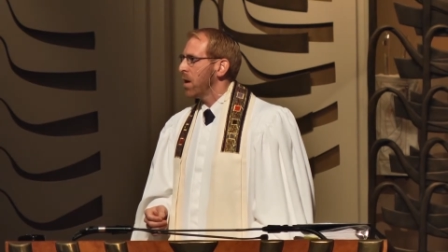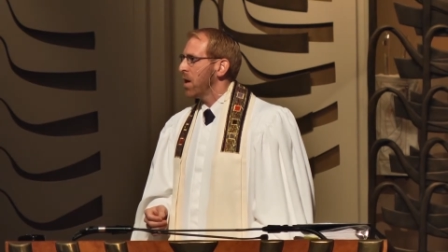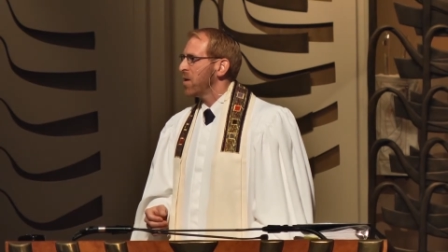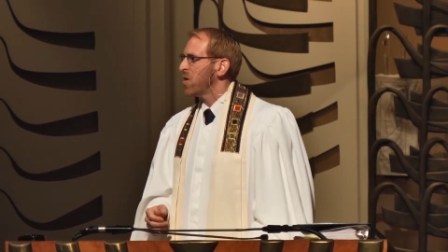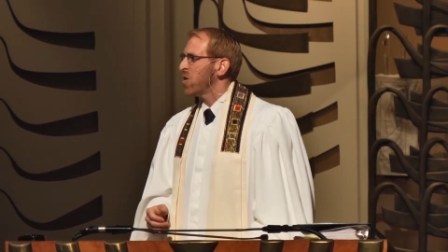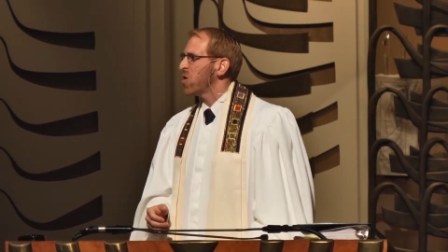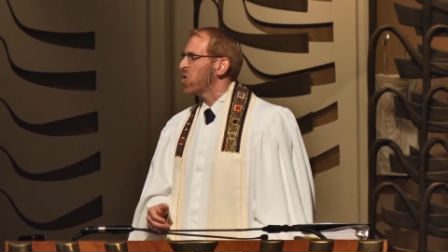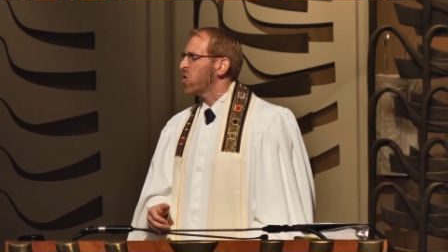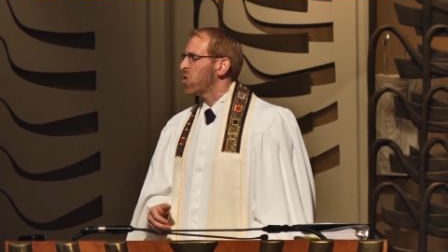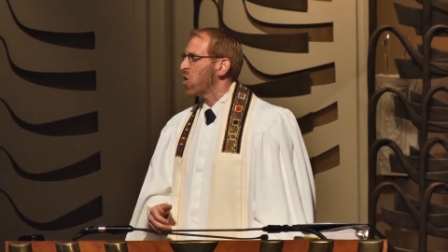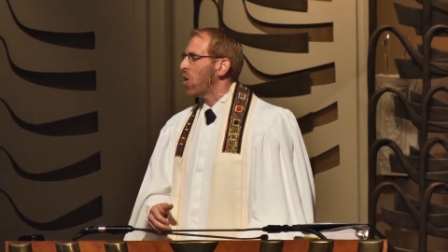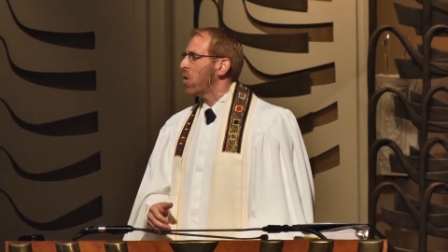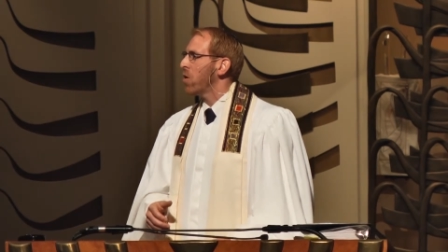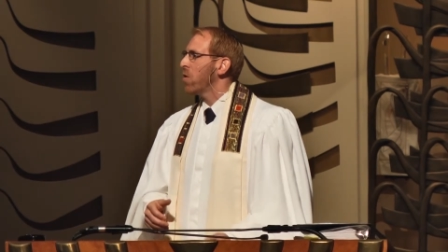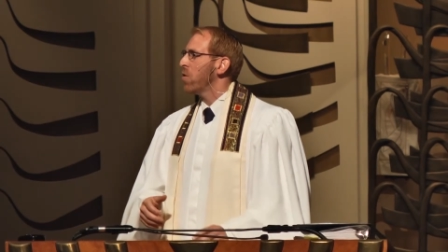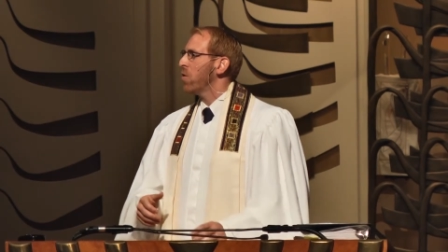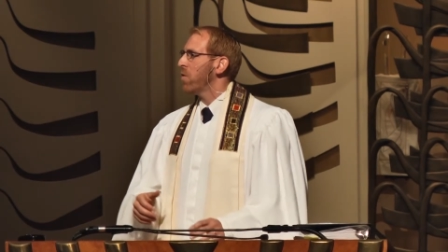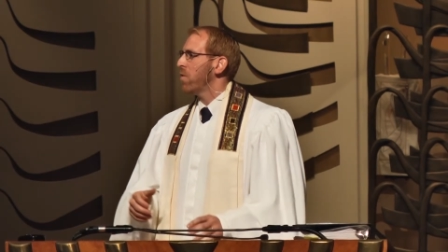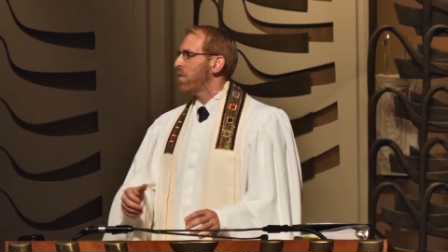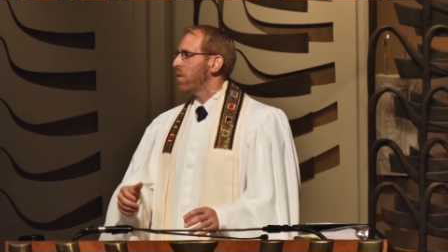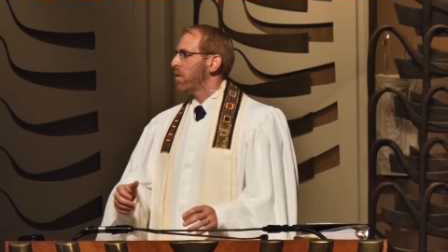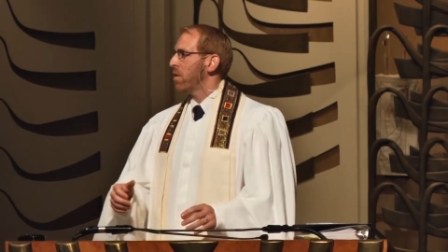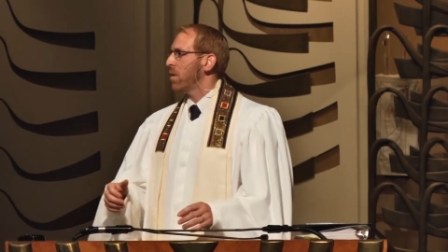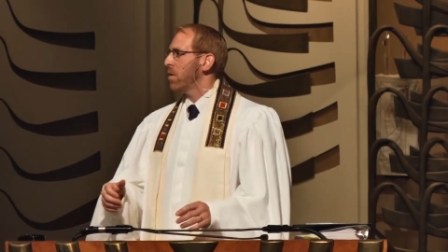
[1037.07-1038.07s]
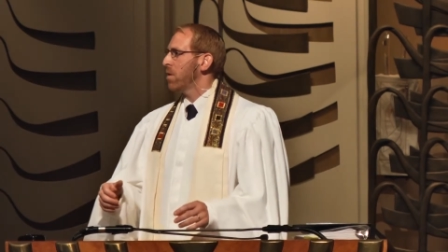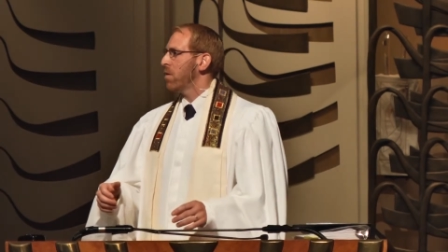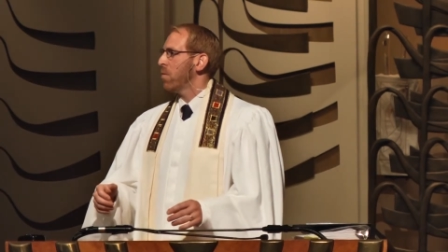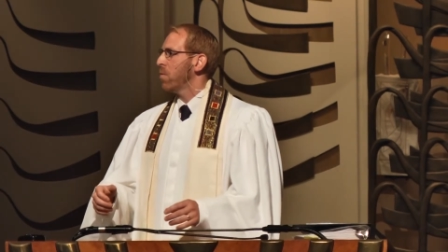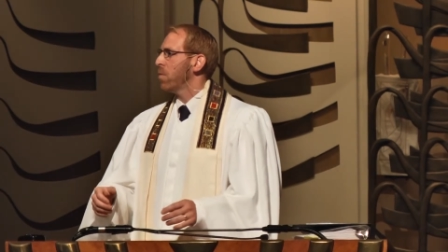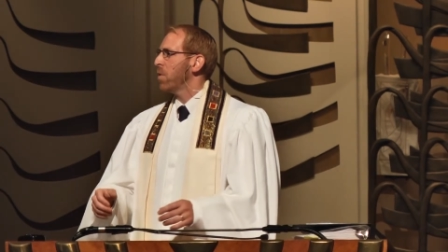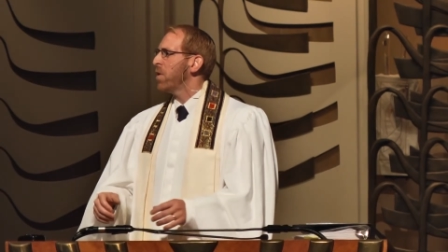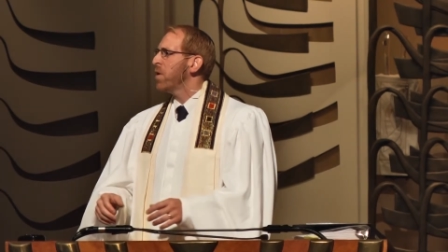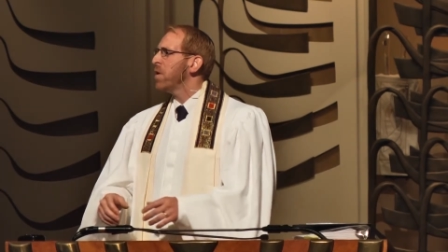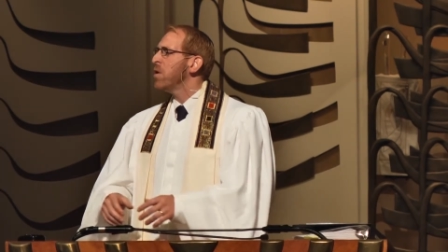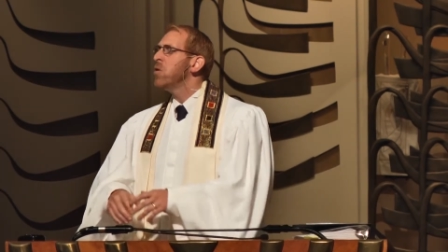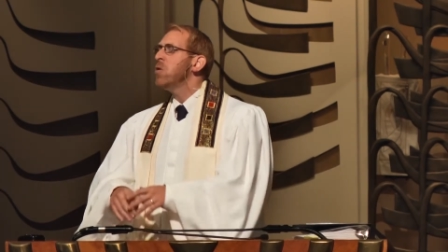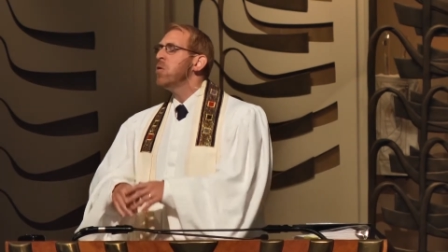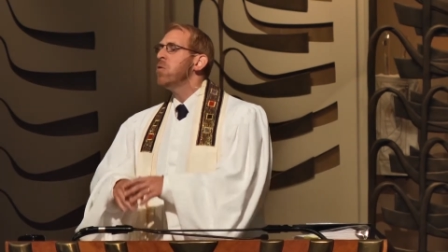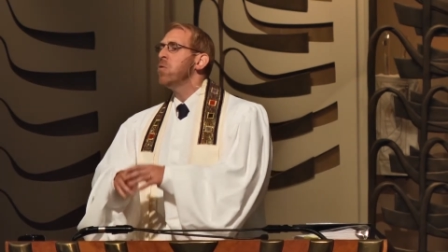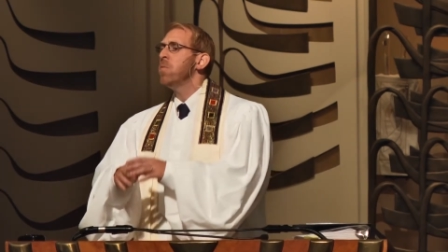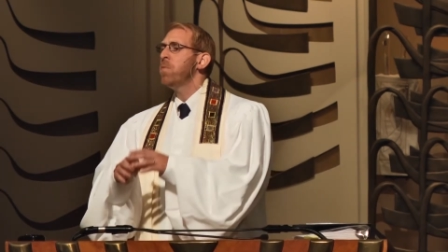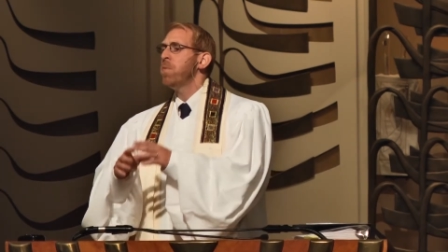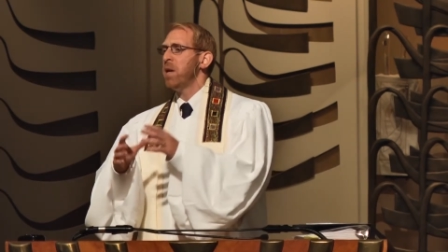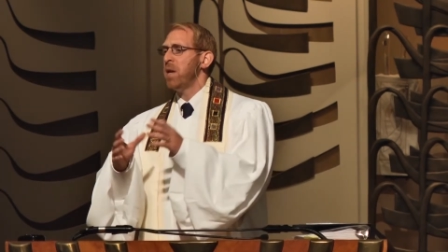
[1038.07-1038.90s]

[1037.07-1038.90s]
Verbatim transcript: and start over with a new